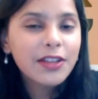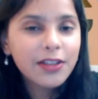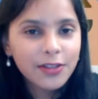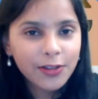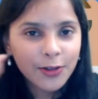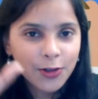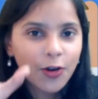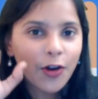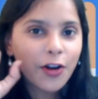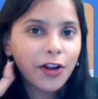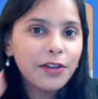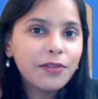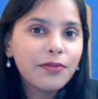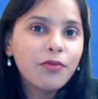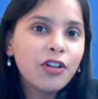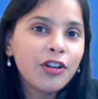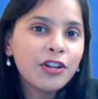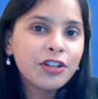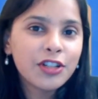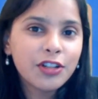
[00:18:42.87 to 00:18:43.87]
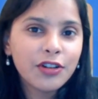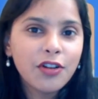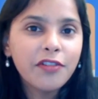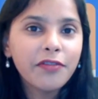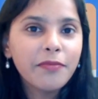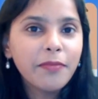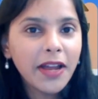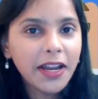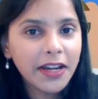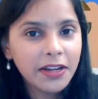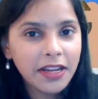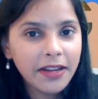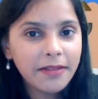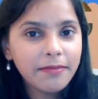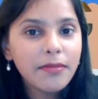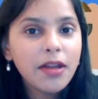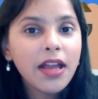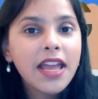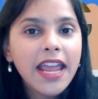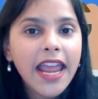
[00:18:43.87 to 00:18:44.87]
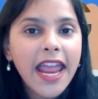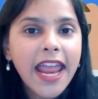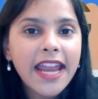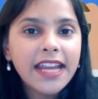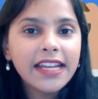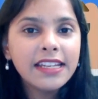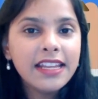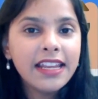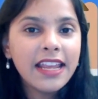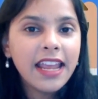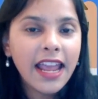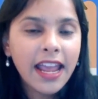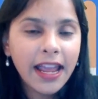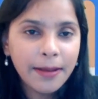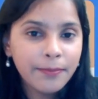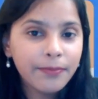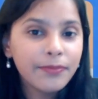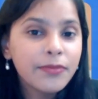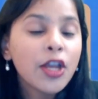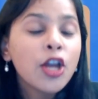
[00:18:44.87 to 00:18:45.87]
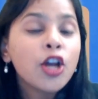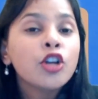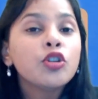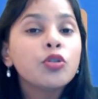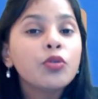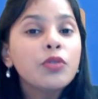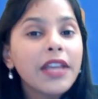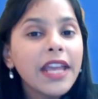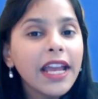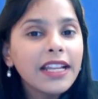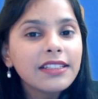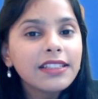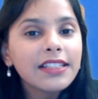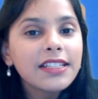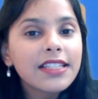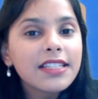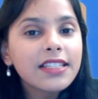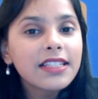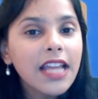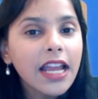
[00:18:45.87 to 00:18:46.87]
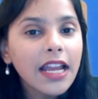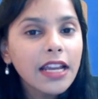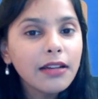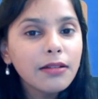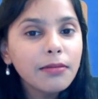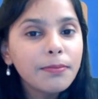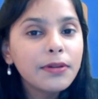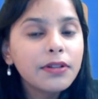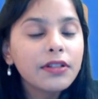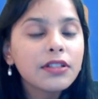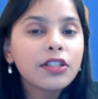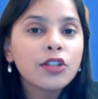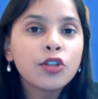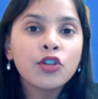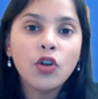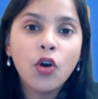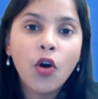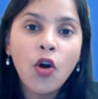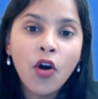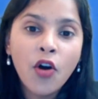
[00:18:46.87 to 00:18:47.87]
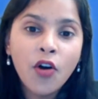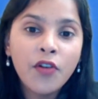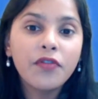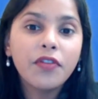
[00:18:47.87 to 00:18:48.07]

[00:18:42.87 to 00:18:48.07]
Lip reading: So shortened version of my name, ATM, to get this 10% off